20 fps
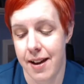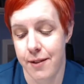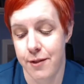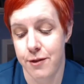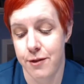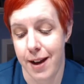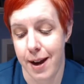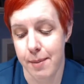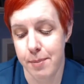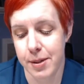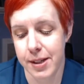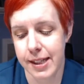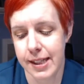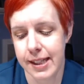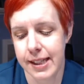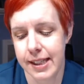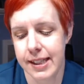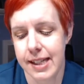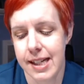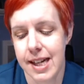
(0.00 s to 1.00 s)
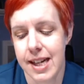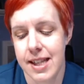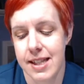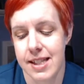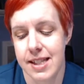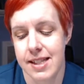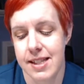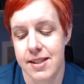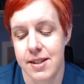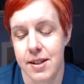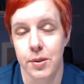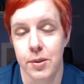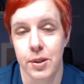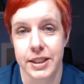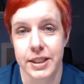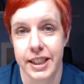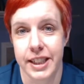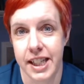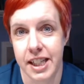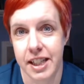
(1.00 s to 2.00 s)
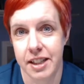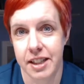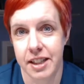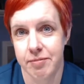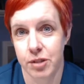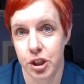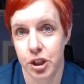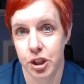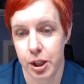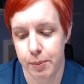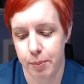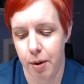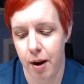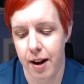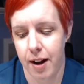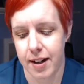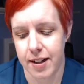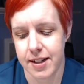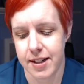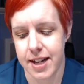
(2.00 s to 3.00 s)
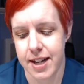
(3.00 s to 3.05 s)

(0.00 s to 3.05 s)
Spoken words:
fabric, this is a really good product.